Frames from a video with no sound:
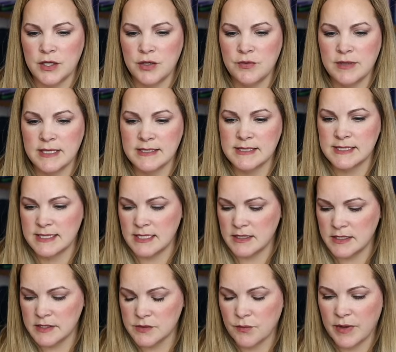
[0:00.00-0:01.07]
you can see
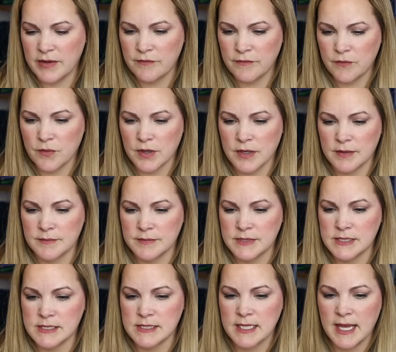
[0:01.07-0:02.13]
these
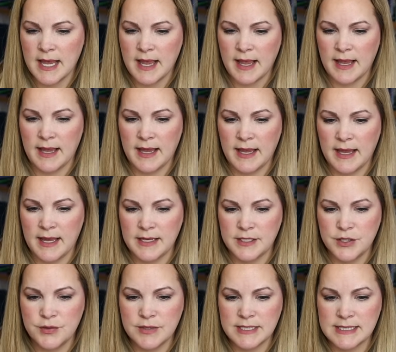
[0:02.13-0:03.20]
waveforms, and
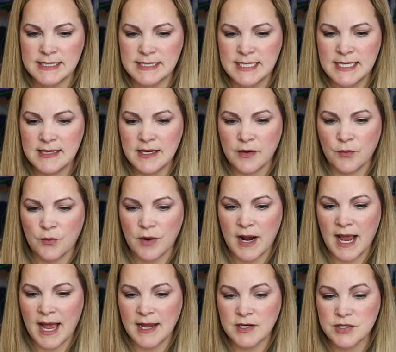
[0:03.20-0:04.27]
you can see that we're
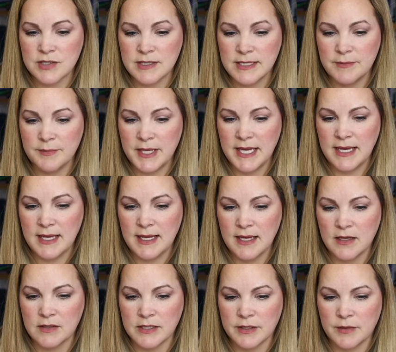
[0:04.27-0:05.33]
actually peaking
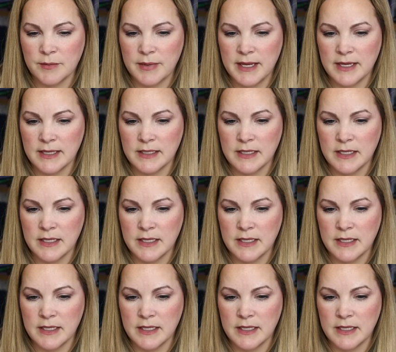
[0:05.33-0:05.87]
a little bit in